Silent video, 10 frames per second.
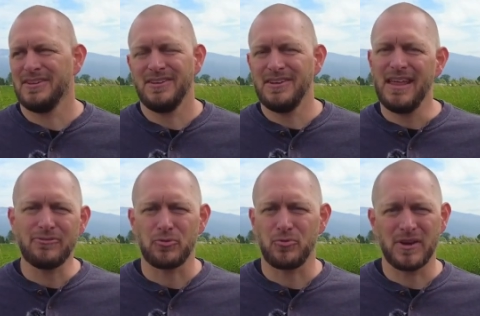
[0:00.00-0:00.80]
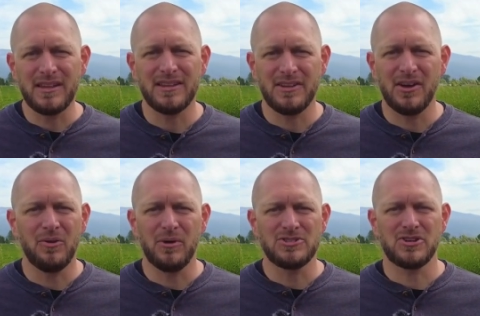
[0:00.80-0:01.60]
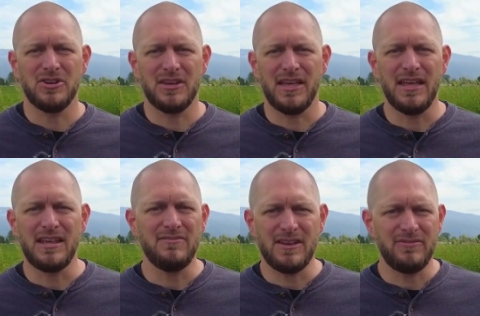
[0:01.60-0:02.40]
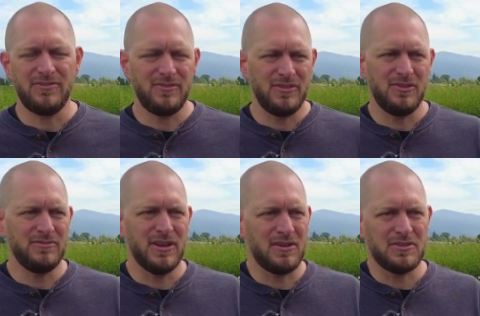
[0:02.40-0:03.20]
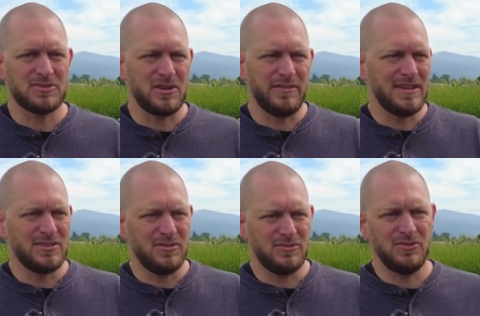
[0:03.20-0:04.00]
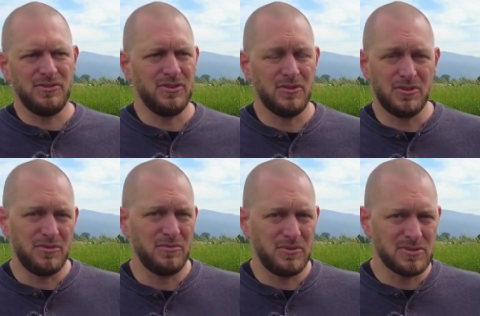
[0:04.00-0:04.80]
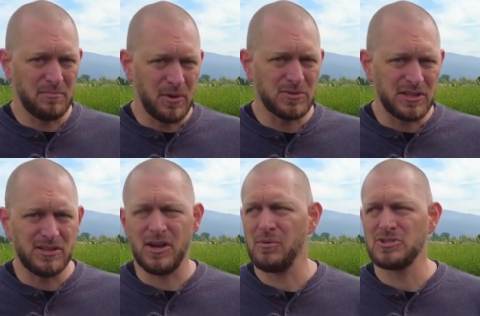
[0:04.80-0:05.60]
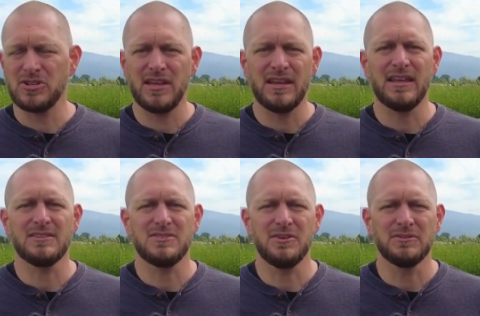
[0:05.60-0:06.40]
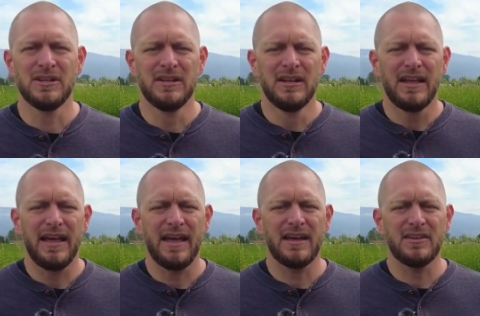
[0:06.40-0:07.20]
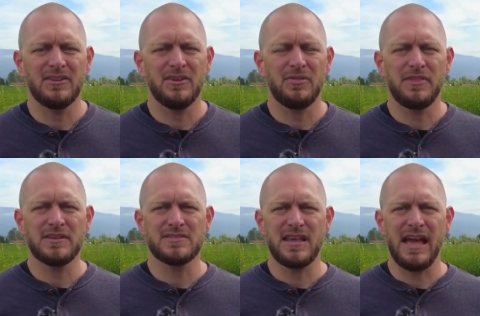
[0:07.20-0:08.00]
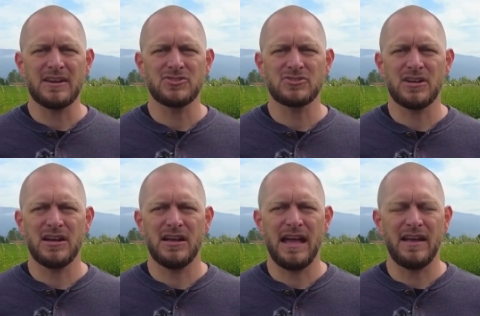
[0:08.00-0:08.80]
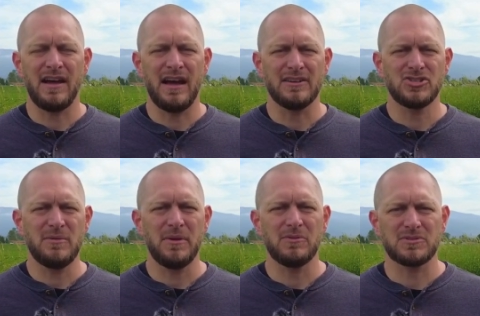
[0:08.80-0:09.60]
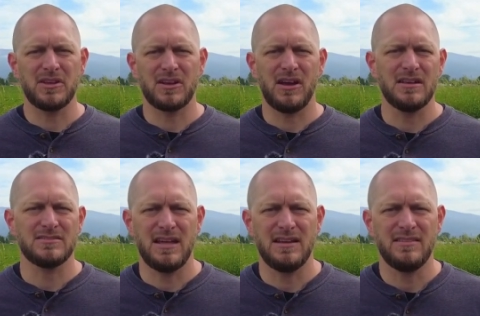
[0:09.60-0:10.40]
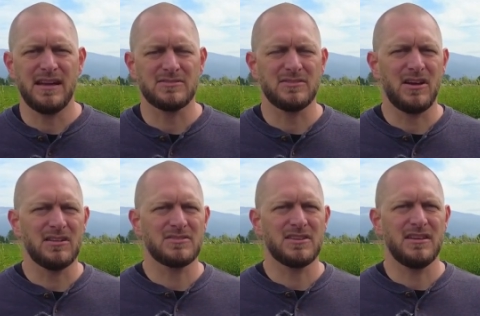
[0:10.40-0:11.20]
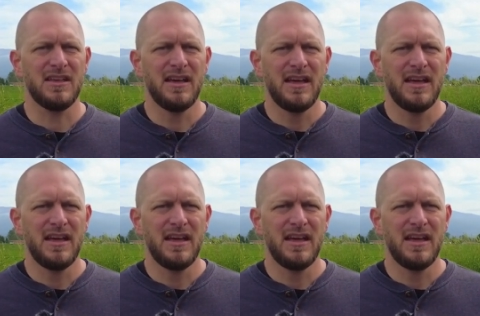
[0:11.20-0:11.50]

You never really know what you're going to get, even if you've done all the surveys and you supposedly know what you're getting into. And this extra chipping was going to cost $90,000,